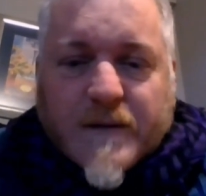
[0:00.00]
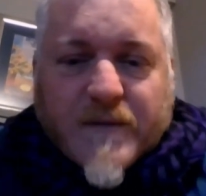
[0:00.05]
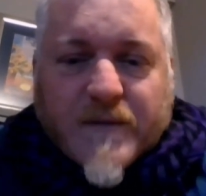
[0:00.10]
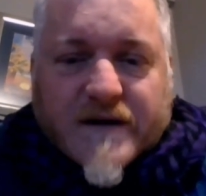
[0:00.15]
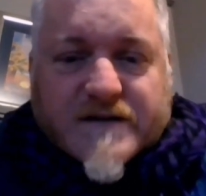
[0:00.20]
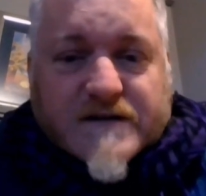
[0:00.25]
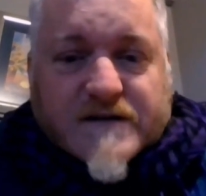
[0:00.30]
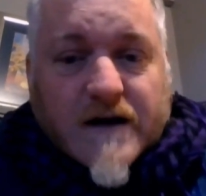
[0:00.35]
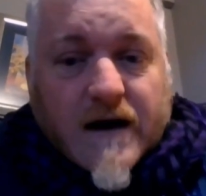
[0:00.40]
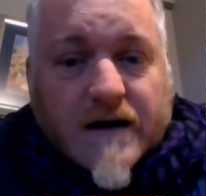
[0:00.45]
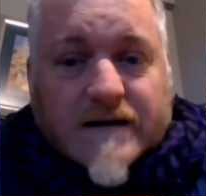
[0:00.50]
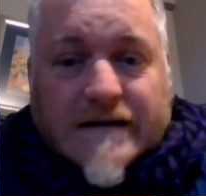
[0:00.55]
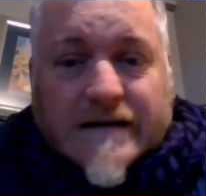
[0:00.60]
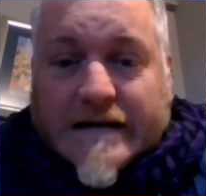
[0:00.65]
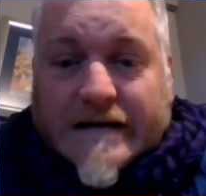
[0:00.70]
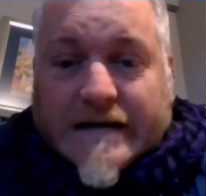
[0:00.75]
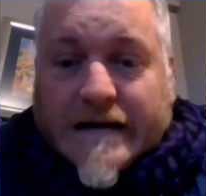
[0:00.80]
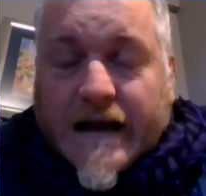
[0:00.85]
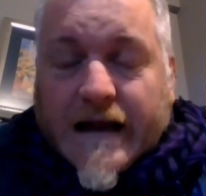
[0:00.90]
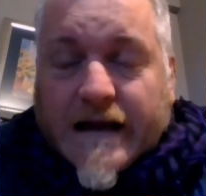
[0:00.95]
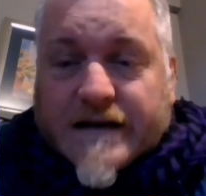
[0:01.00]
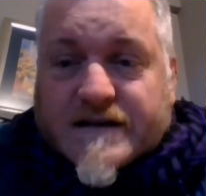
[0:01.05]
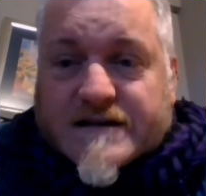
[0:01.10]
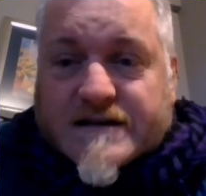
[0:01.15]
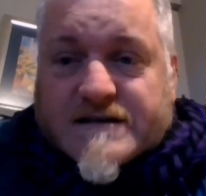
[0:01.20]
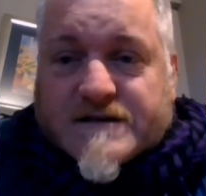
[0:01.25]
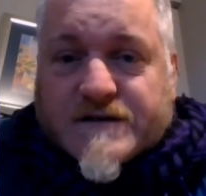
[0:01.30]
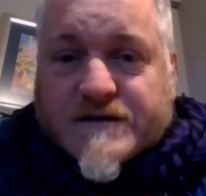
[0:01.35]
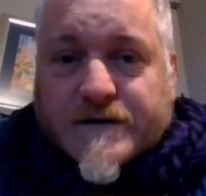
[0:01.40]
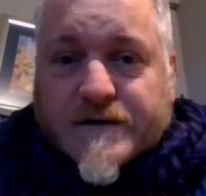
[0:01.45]
But yeah,
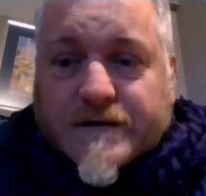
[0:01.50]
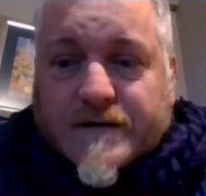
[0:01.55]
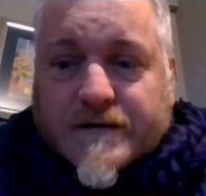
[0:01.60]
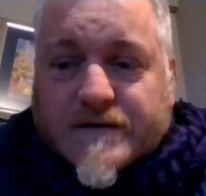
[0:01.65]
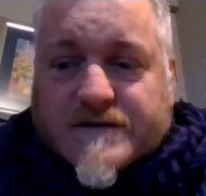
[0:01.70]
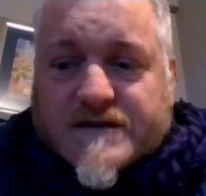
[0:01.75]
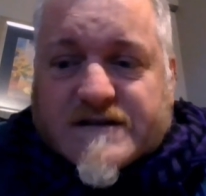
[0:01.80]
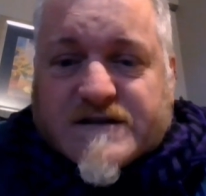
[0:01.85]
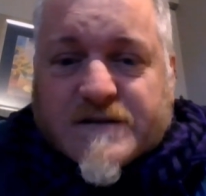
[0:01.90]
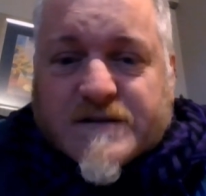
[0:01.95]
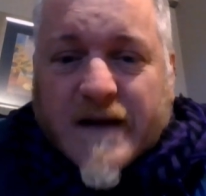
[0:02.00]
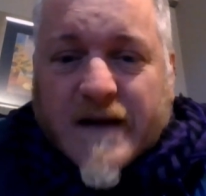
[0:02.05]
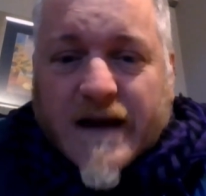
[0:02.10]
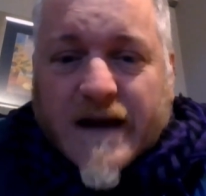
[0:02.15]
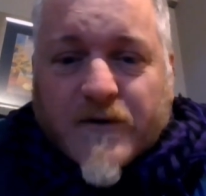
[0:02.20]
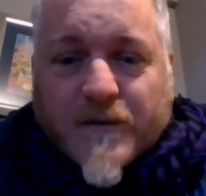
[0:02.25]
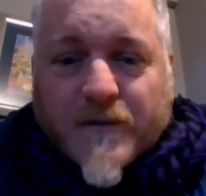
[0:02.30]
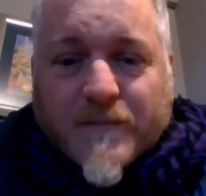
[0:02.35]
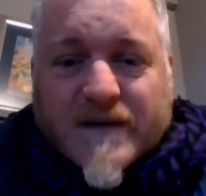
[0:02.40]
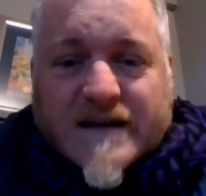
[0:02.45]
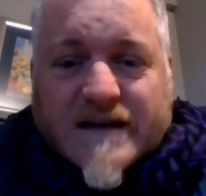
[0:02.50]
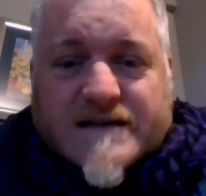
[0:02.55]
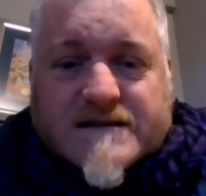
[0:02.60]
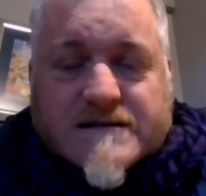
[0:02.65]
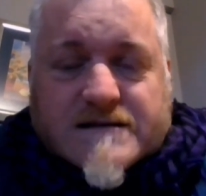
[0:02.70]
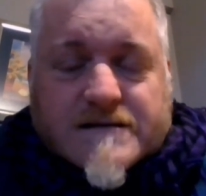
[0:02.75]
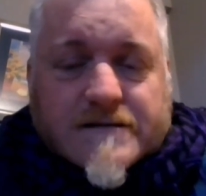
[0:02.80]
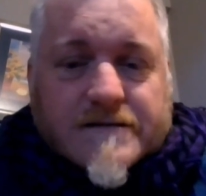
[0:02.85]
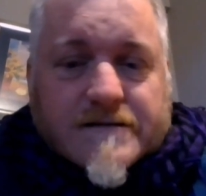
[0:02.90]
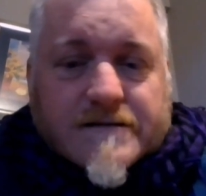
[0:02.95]
just to be able to meet